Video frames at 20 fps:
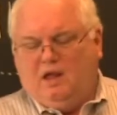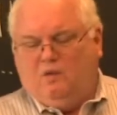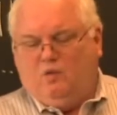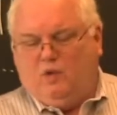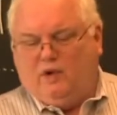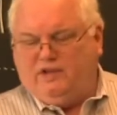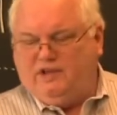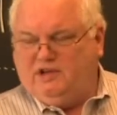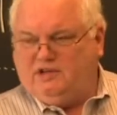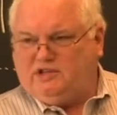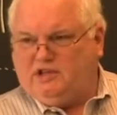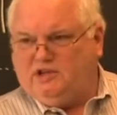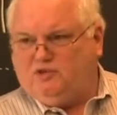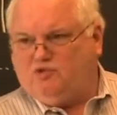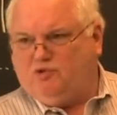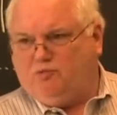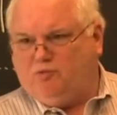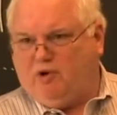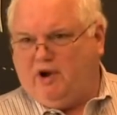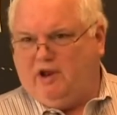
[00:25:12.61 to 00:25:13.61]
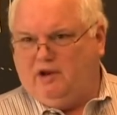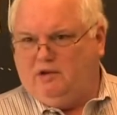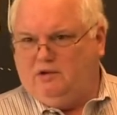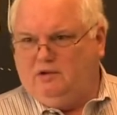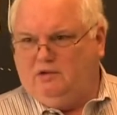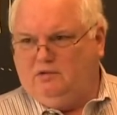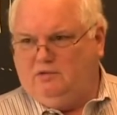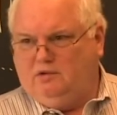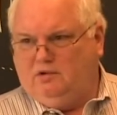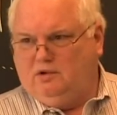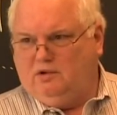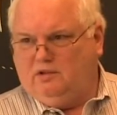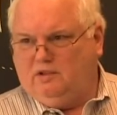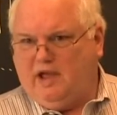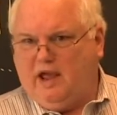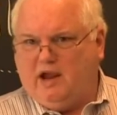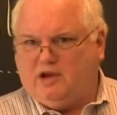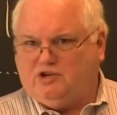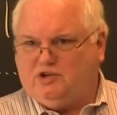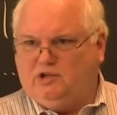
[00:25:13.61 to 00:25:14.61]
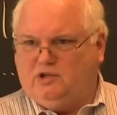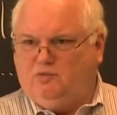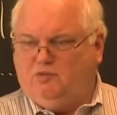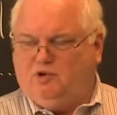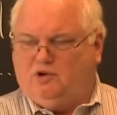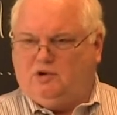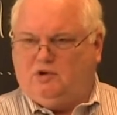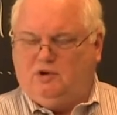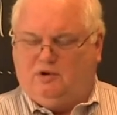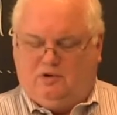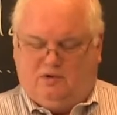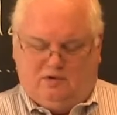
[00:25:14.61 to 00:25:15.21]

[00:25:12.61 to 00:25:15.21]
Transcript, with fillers: when these things were brand new, they actually were,